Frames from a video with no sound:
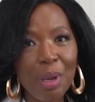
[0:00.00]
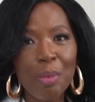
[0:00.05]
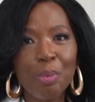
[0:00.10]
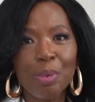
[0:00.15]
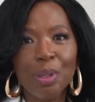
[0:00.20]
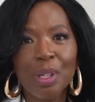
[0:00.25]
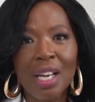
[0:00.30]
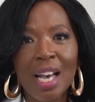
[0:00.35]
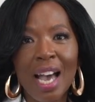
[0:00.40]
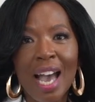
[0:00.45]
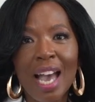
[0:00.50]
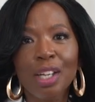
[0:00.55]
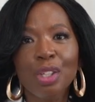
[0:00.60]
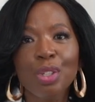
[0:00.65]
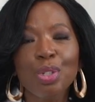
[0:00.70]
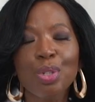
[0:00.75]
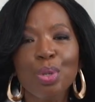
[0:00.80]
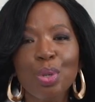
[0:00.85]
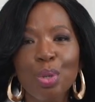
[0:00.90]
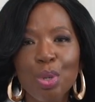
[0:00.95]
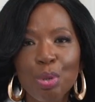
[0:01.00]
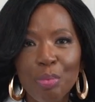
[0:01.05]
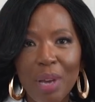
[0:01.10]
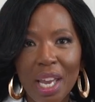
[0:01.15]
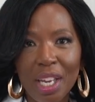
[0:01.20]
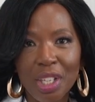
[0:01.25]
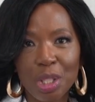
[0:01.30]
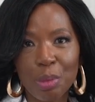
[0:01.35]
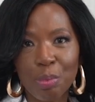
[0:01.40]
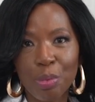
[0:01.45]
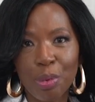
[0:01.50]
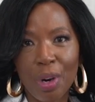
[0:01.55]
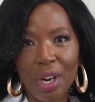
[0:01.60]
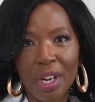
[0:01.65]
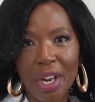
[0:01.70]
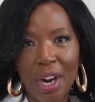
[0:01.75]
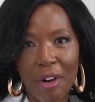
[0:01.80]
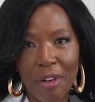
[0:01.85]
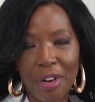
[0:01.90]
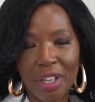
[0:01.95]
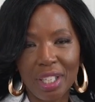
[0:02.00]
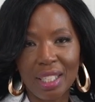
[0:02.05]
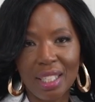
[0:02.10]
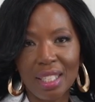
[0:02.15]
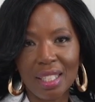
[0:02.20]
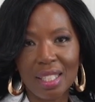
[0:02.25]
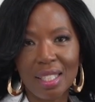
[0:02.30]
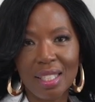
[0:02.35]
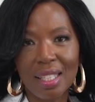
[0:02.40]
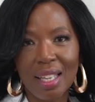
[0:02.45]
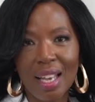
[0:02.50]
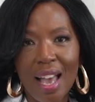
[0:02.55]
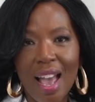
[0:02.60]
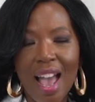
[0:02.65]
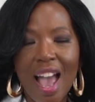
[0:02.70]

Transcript: people had two major priorities.